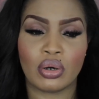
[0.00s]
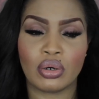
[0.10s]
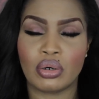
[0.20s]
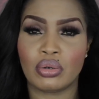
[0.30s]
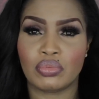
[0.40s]

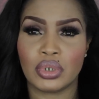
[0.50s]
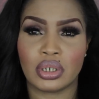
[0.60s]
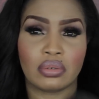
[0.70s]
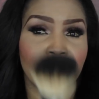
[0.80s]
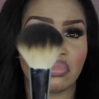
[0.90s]
Or, you
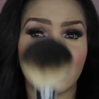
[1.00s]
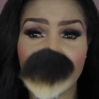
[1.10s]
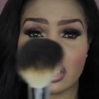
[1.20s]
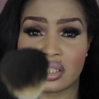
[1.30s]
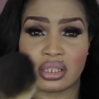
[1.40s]
know,
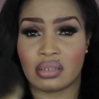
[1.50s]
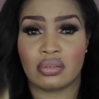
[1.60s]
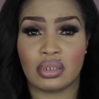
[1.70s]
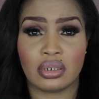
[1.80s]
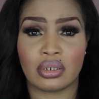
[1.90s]
this,
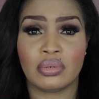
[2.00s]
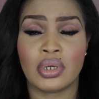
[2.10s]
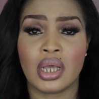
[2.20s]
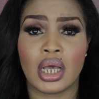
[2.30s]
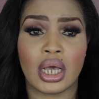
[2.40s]
you know,
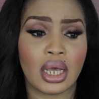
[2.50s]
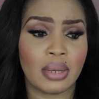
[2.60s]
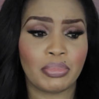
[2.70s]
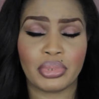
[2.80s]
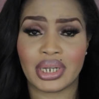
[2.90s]

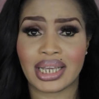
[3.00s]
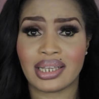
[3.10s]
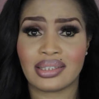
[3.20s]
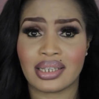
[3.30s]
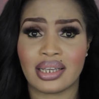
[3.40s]
but like
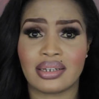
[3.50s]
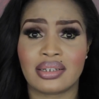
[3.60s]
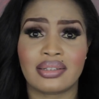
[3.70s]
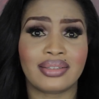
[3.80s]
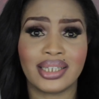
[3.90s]
I said,
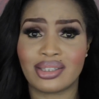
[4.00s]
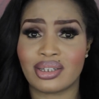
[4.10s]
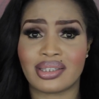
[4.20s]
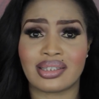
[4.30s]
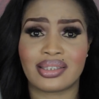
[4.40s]
this
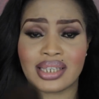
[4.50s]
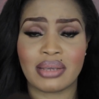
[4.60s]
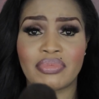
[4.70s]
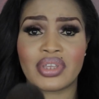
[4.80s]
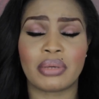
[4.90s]
does the
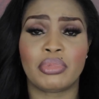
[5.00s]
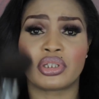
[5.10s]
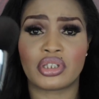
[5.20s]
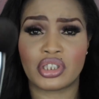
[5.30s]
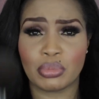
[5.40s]
same thing,
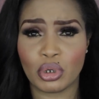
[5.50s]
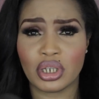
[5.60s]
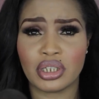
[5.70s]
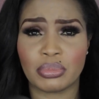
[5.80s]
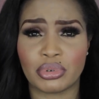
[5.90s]
but the
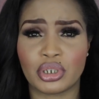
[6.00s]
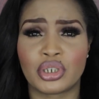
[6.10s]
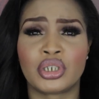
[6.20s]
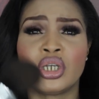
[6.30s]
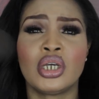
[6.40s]
smaller the
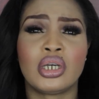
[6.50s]
brush,